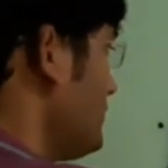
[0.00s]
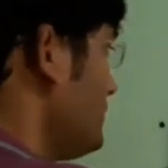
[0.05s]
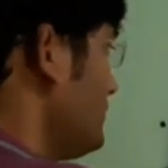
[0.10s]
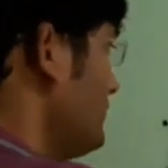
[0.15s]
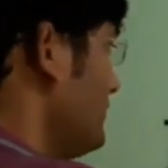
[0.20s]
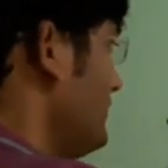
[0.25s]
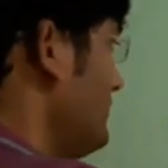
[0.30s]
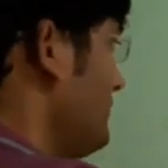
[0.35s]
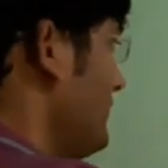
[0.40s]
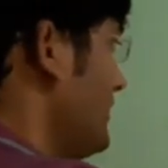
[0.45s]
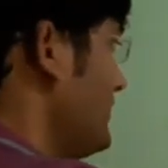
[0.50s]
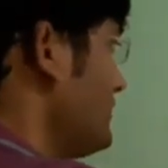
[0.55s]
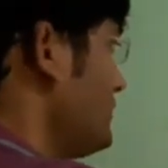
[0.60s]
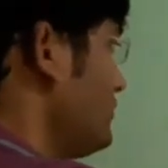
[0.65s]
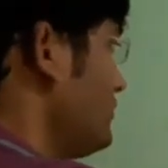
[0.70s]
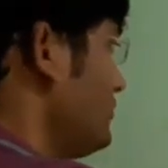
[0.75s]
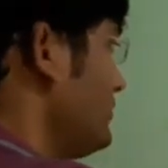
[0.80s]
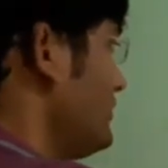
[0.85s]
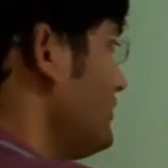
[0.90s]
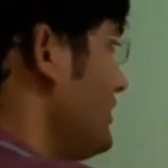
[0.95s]
d minus
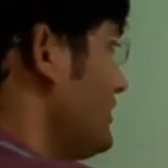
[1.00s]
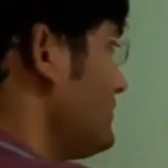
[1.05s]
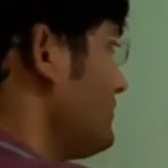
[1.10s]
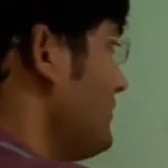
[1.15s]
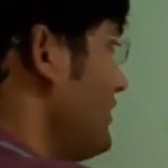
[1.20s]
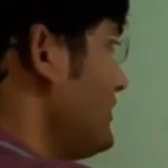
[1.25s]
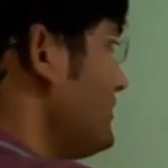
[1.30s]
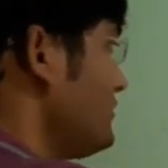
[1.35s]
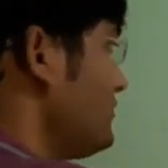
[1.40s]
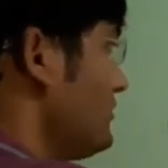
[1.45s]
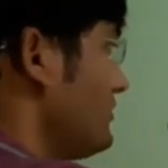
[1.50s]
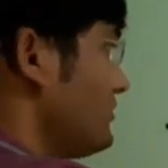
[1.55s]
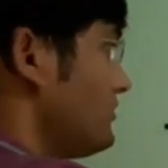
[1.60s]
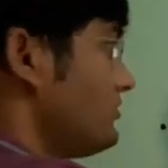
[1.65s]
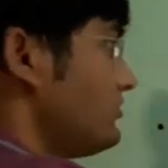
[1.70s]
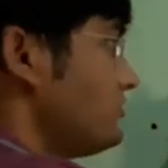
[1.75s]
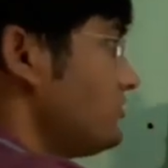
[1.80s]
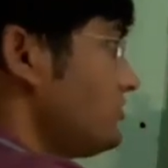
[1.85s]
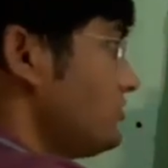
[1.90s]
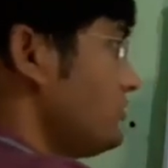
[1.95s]
2d dash minus 1.
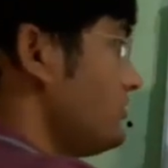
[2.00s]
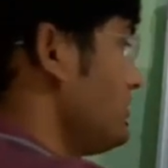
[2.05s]
So the